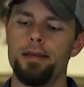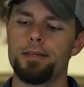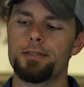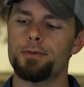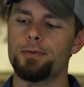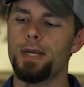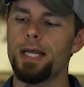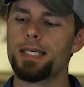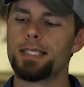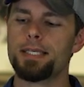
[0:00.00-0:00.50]

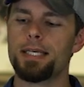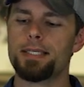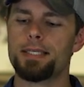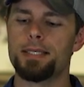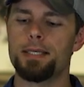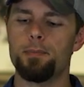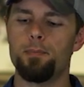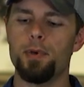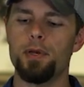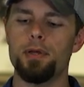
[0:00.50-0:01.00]
So when I say
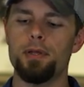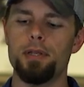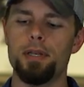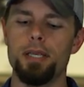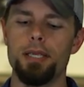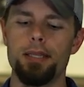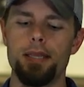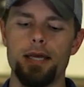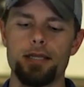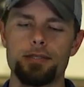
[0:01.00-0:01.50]

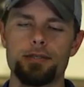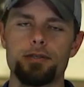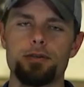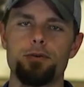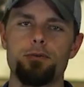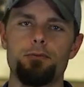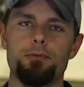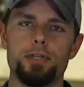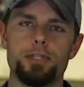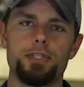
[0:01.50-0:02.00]
stability, that's
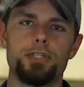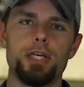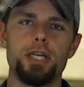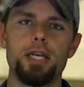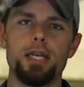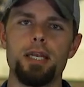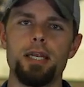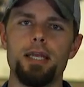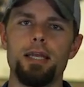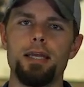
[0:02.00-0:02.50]

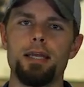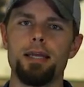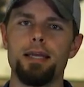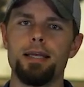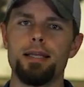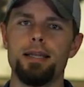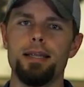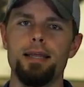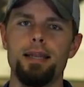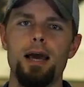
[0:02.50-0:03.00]
rigidity.
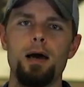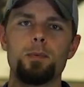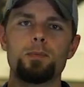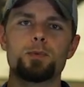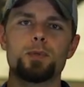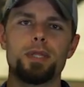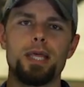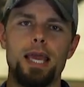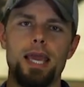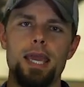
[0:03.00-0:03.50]
It, it
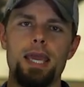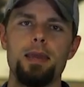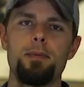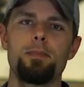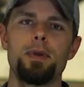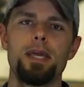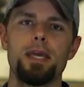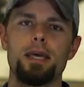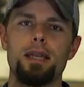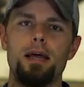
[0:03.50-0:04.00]
helps with
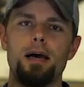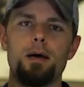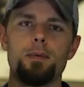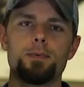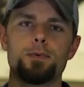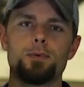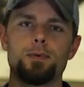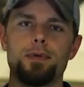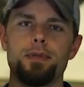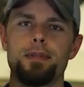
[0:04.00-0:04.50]
aiming, it
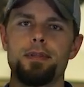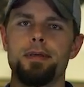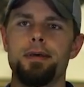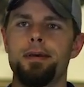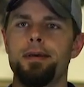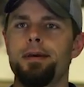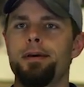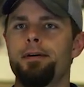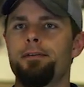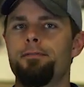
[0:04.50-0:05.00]
helps with
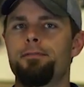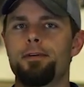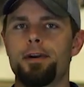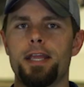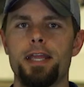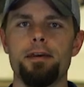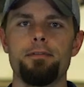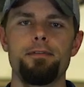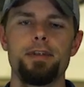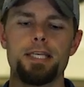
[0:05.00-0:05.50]

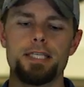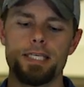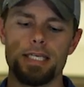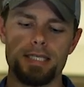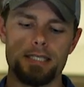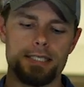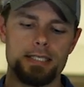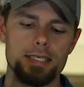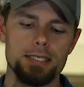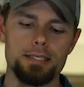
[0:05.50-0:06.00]
forgiveness,
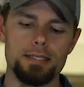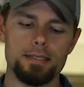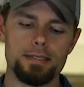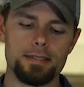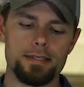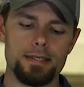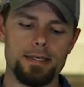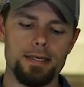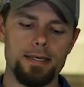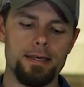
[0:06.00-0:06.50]

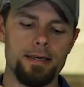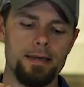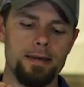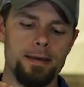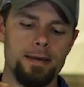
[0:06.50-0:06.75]
consistency.